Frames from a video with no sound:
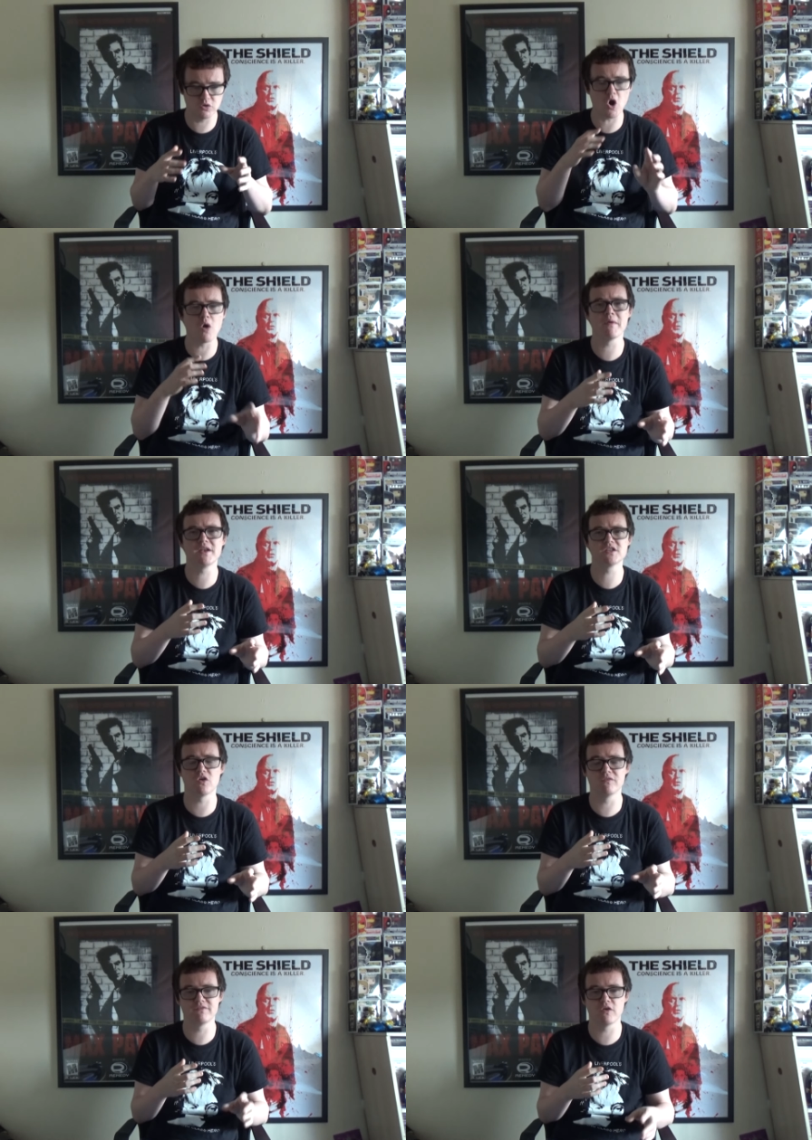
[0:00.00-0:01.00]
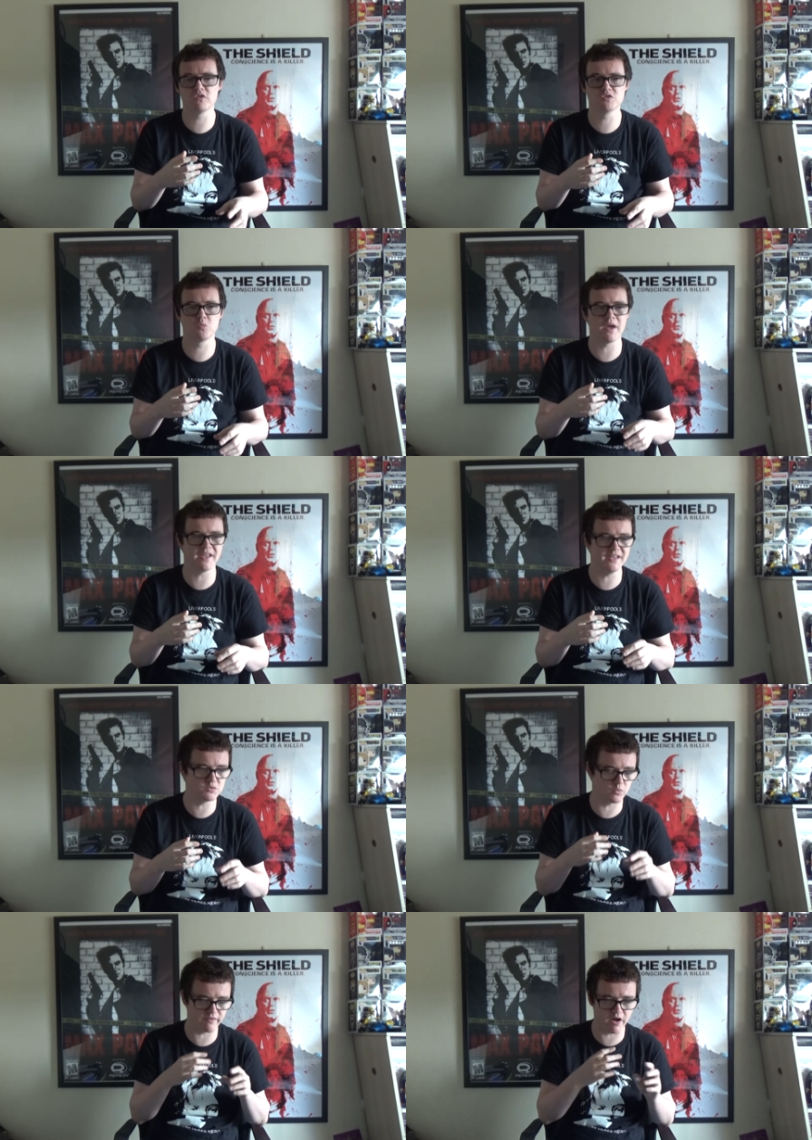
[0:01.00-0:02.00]
comment on photos where he
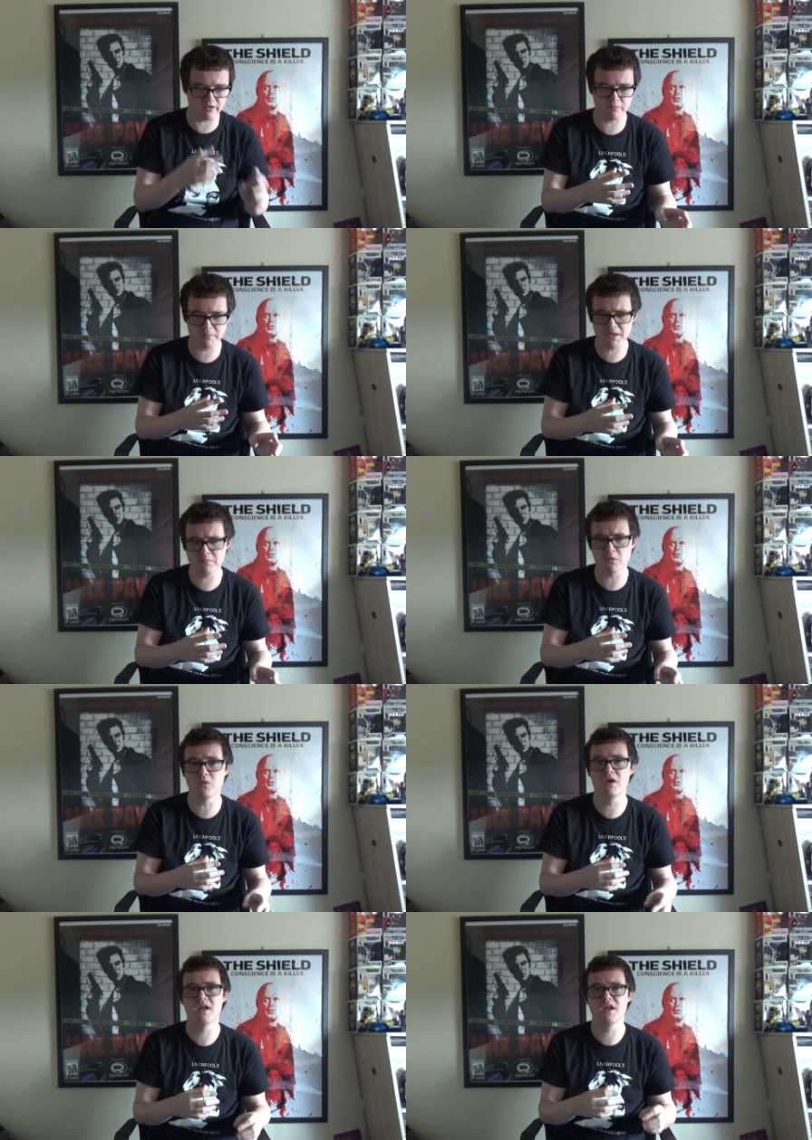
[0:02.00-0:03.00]
is with other people